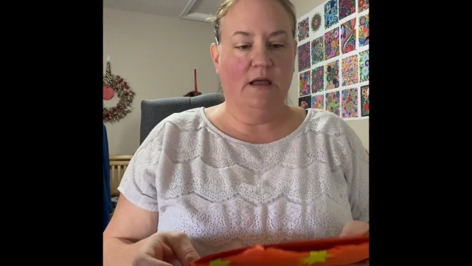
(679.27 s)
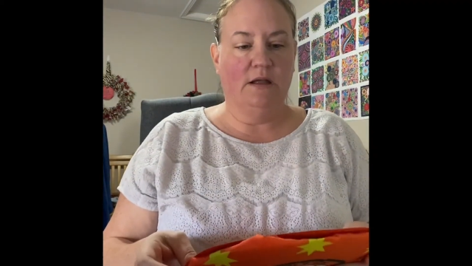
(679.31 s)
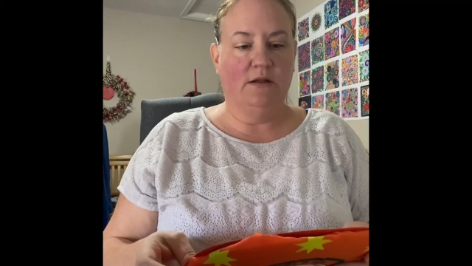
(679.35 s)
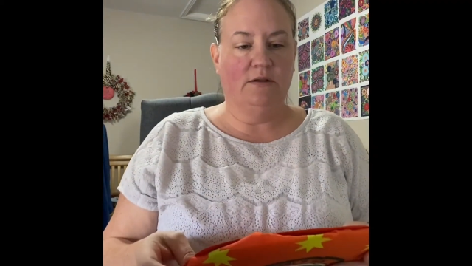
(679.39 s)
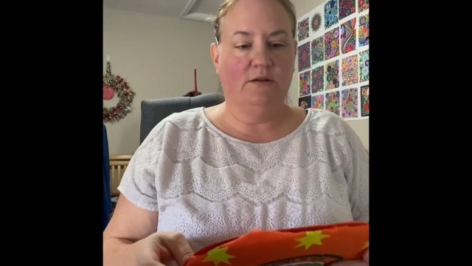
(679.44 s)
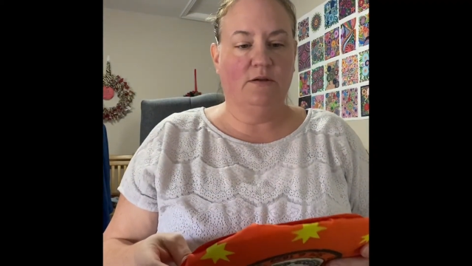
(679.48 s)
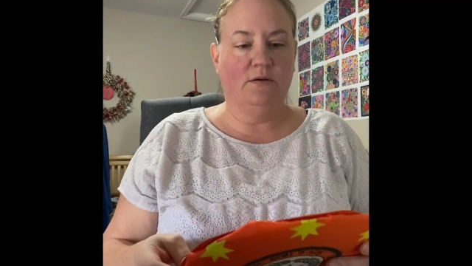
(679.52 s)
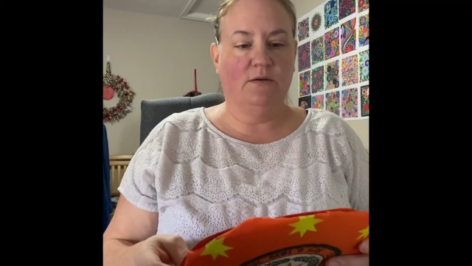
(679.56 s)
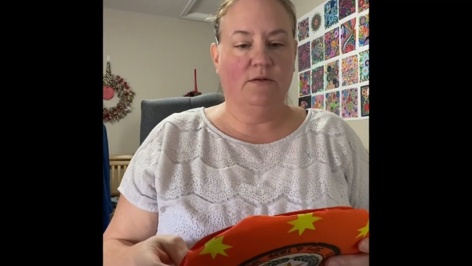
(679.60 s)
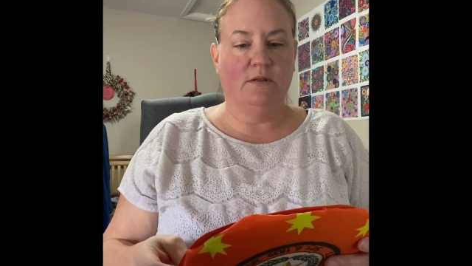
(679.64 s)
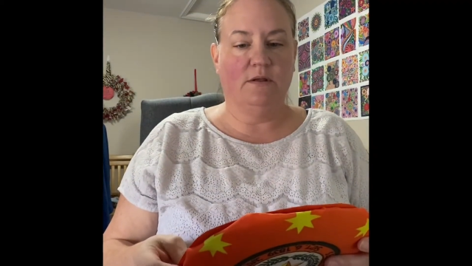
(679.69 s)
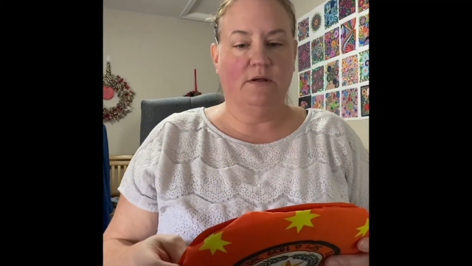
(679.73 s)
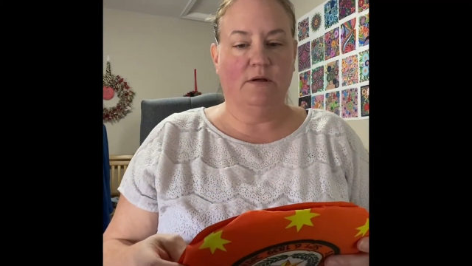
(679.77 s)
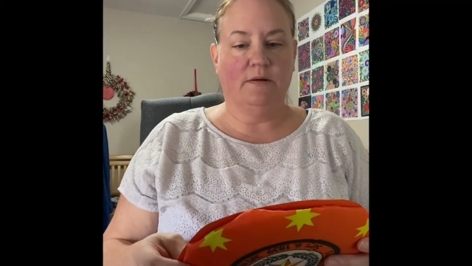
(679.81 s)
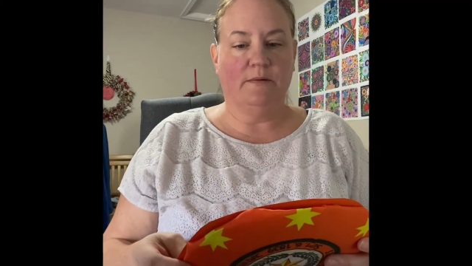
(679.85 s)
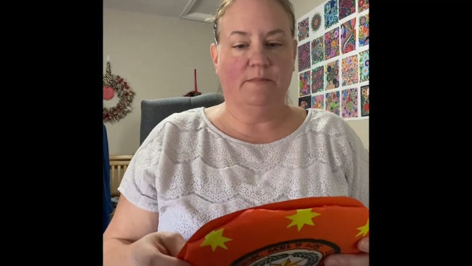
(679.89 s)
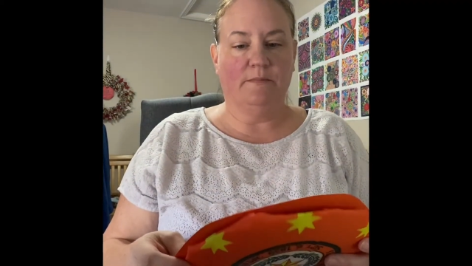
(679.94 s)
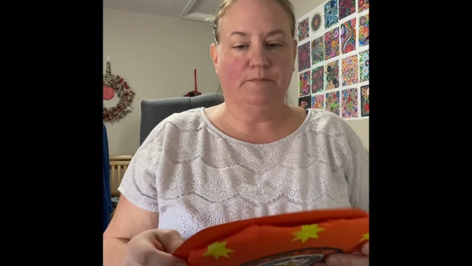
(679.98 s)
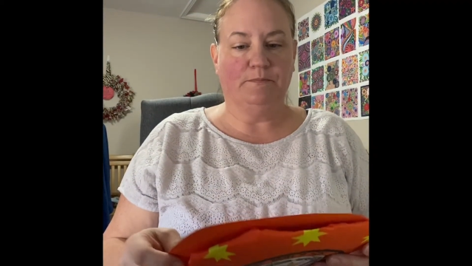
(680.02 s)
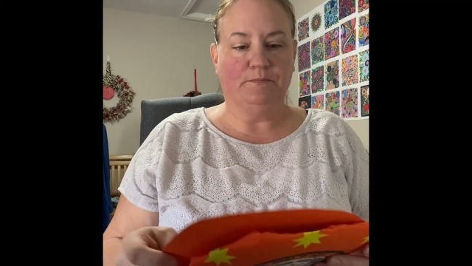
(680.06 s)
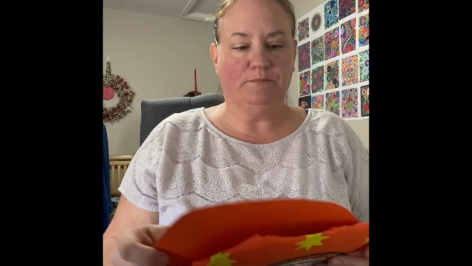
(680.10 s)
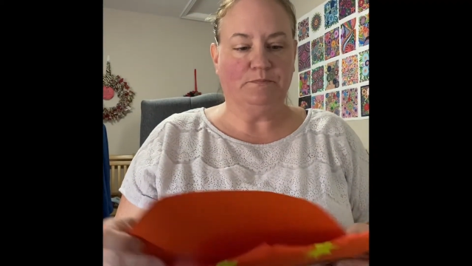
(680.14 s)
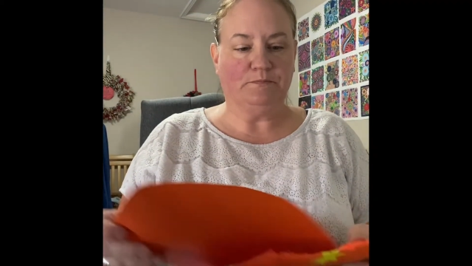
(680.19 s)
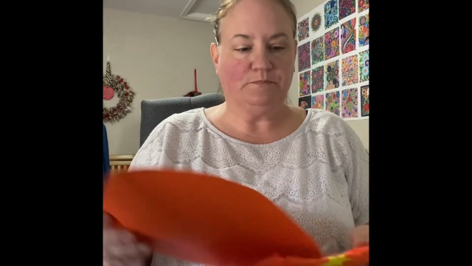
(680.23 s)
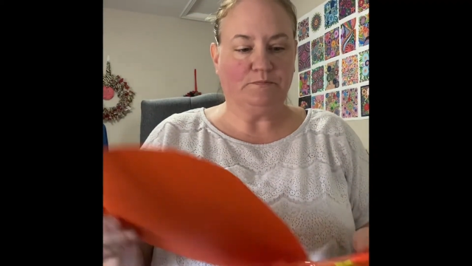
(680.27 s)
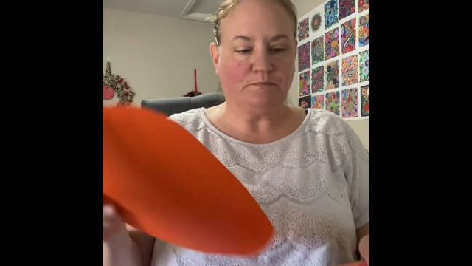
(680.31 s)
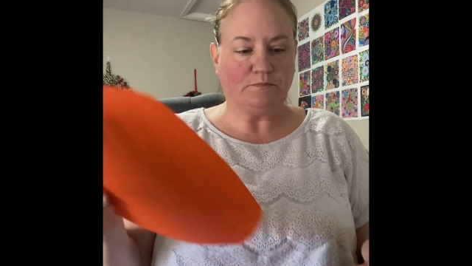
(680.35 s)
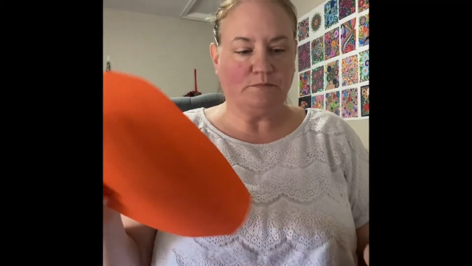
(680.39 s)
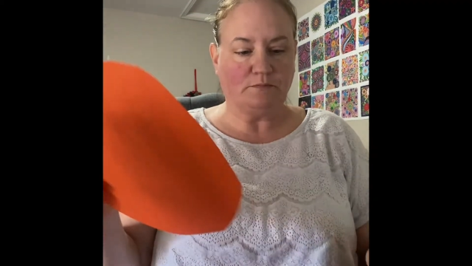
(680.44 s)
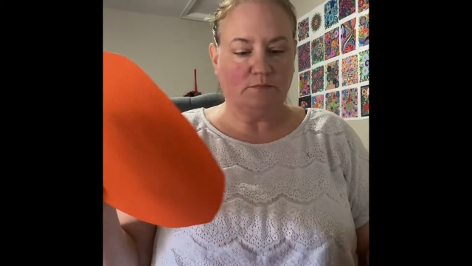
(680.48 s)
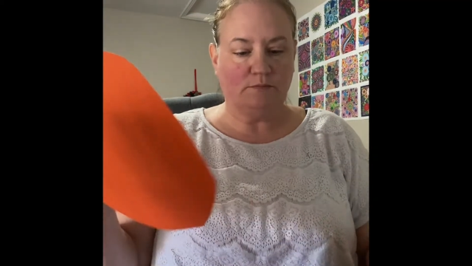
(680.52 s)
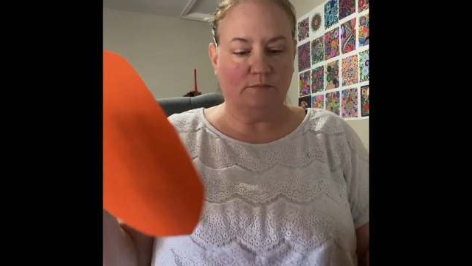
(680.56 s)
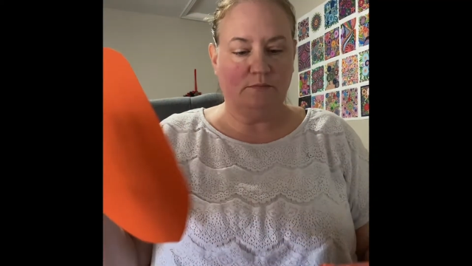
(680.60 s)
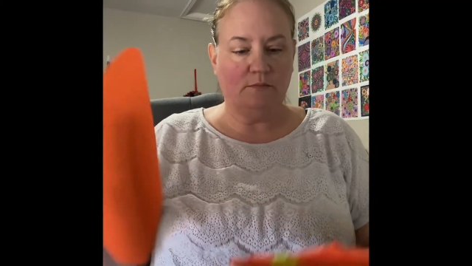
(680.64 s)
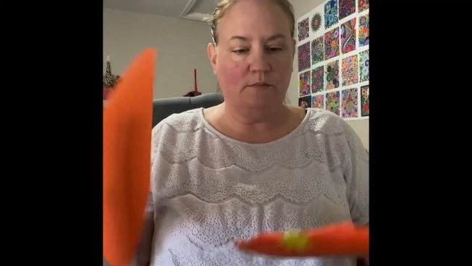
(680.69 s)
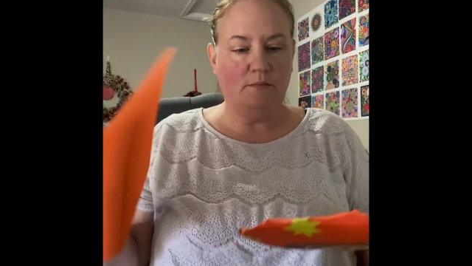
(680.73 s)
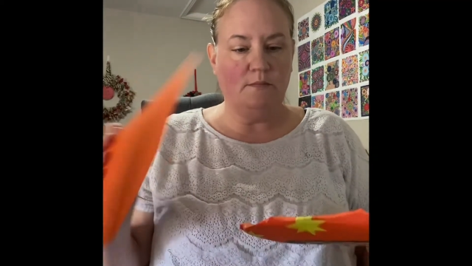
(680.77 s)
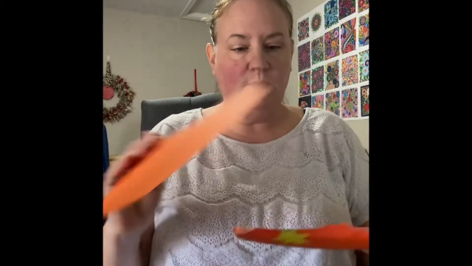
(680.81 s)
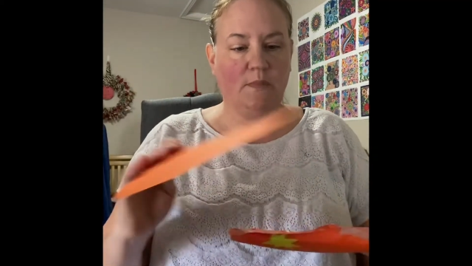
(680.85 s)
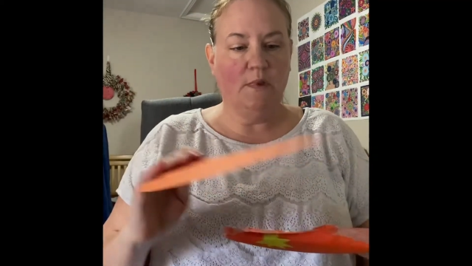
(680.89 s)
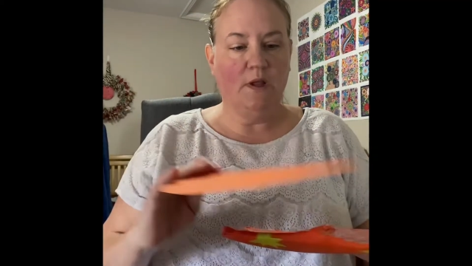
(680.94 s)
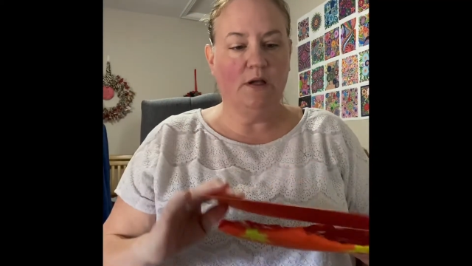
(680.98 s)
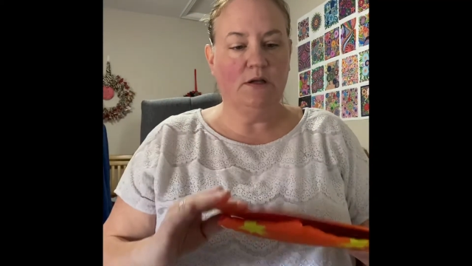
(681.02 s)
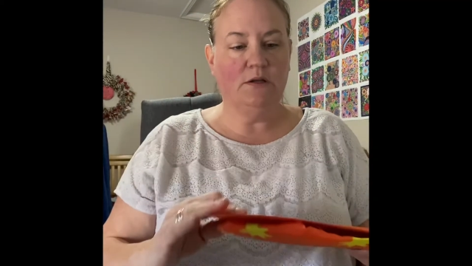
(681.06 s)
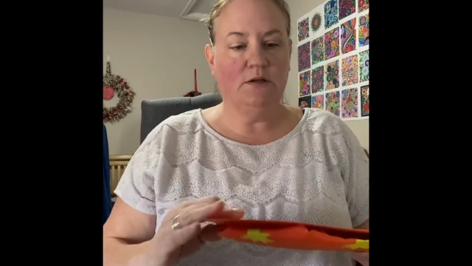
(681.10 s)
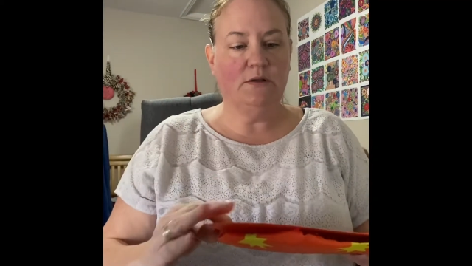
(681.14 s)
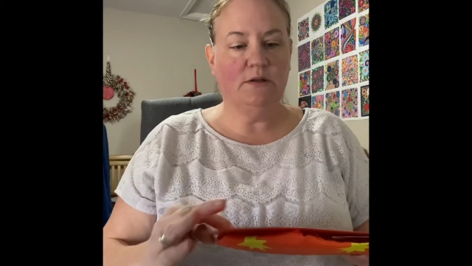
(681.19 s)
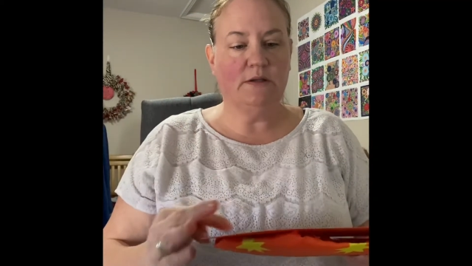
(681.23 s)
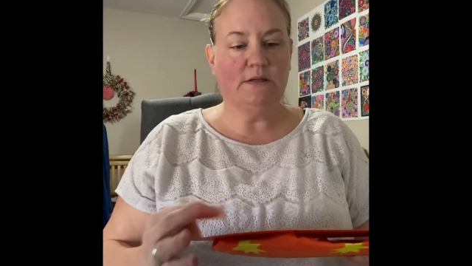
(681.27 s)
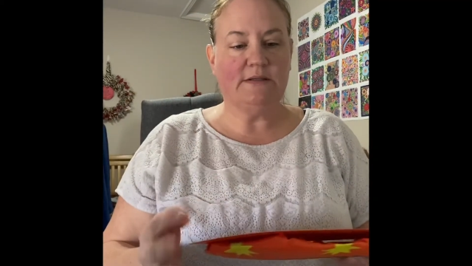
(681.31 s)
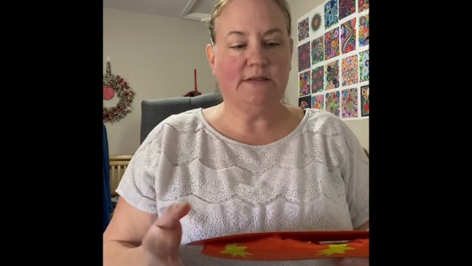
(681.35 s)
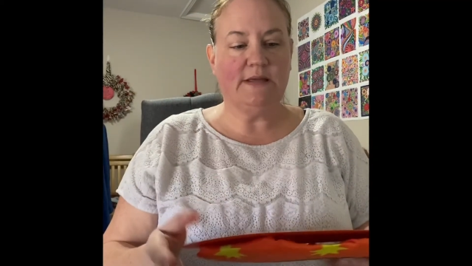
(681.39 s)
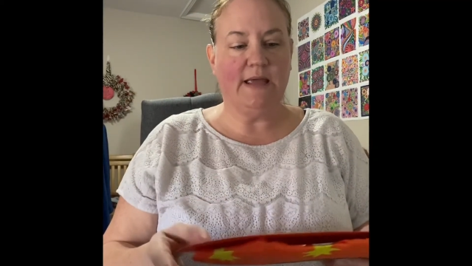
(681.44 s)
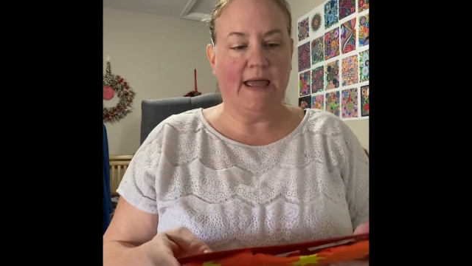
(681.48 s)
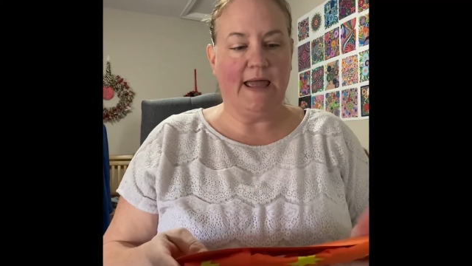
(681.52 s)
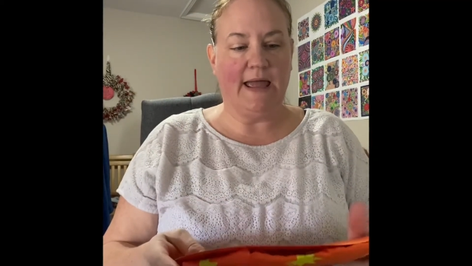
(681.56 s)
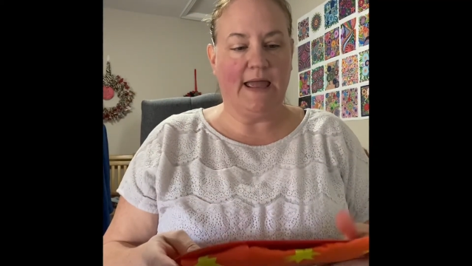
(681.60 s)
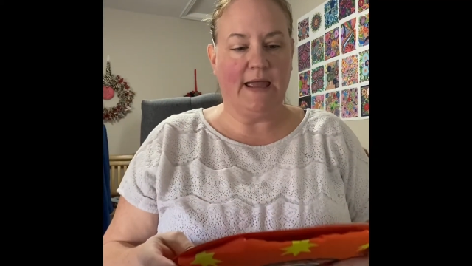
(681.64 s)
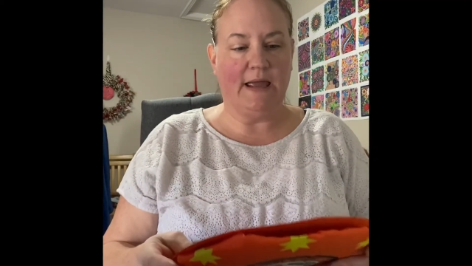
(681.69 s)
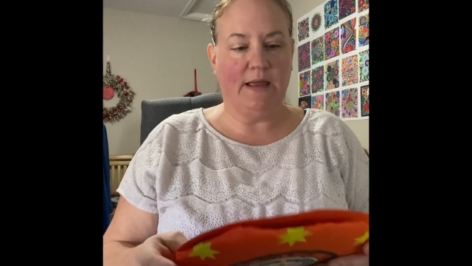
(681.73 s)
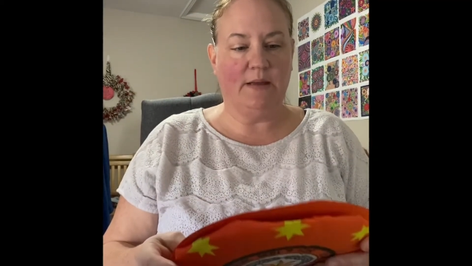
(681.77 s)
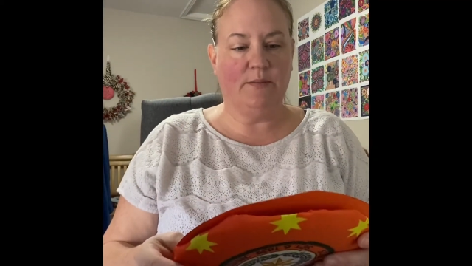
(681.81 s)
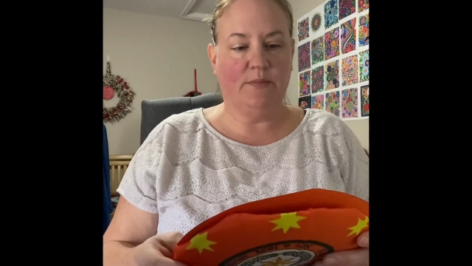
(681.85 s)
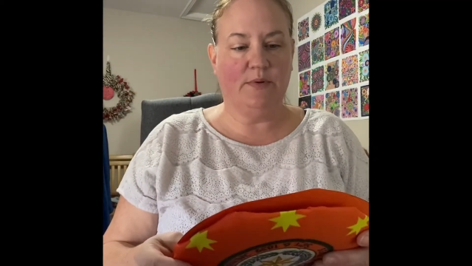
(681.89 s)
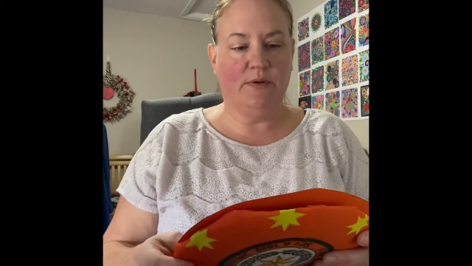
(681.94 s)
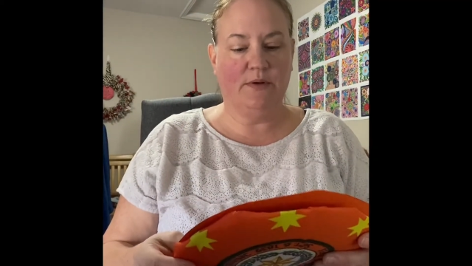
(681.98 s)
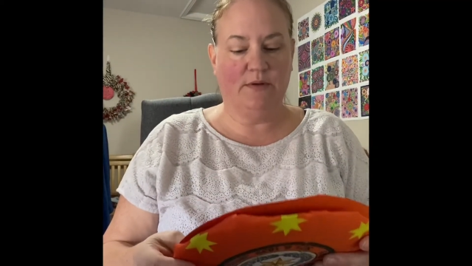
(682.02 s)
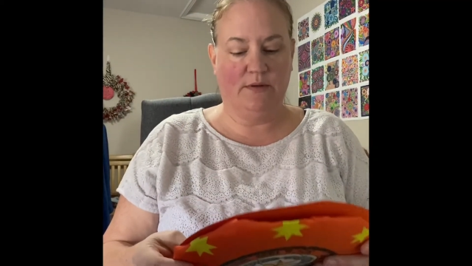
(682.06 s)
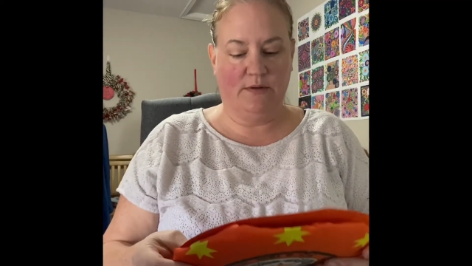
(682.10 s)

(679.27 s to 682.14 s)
to the tape,